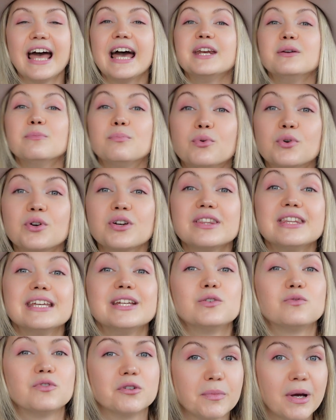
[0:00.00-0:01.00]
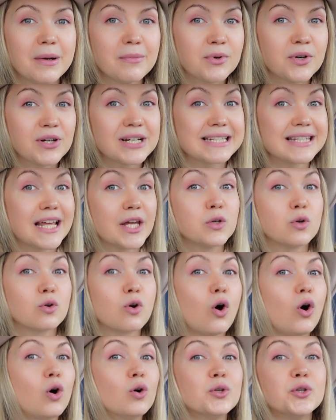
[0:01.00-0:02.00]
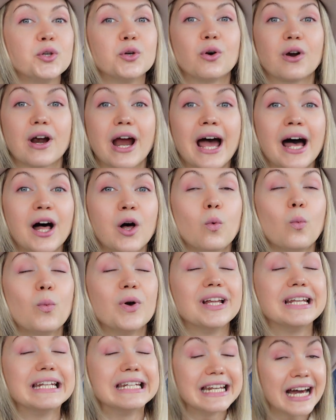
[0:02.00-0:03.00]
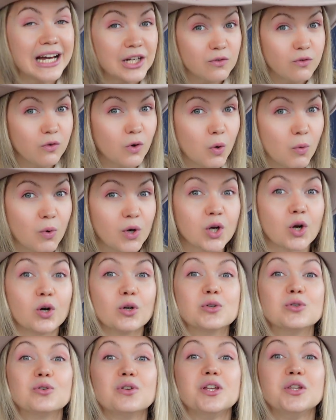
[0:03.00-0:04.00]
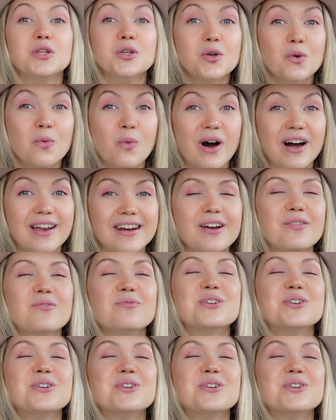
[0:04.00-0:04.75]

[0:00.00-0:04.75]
An important thing to remember is that your old URL will not forward onto the new one,